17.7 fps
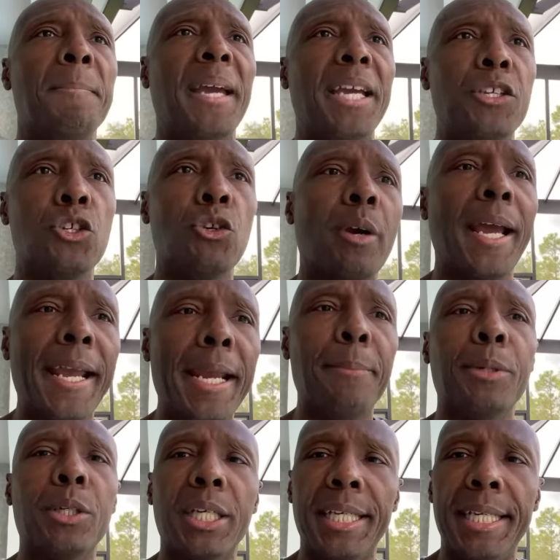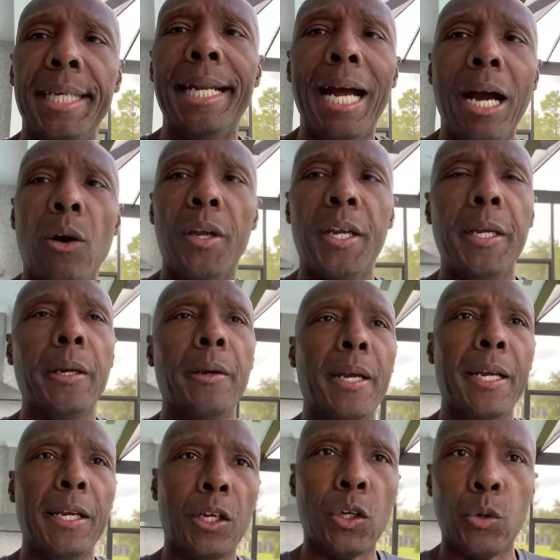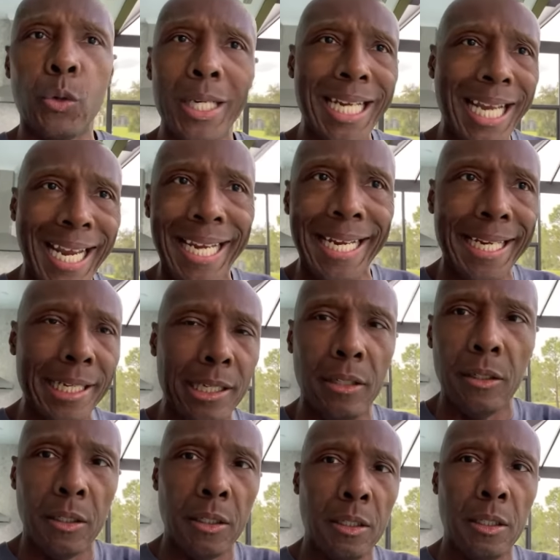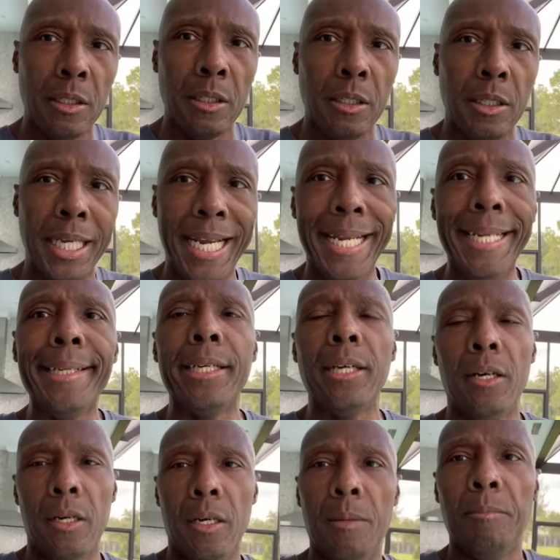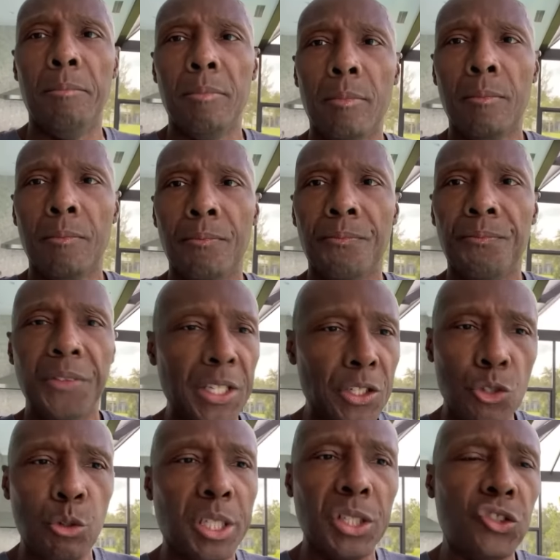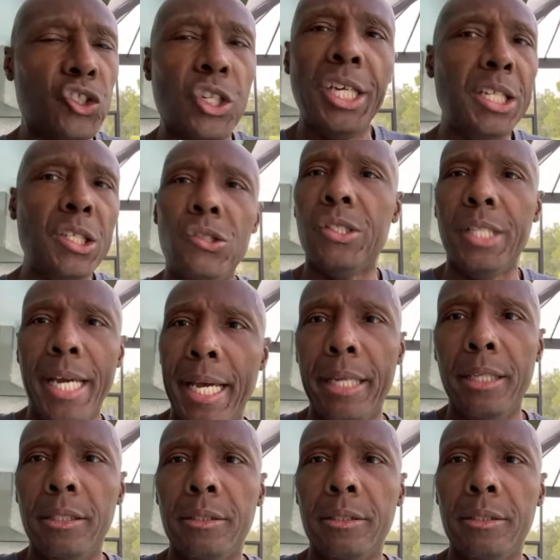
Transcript: and you're able to get out here and create income, then you can change that.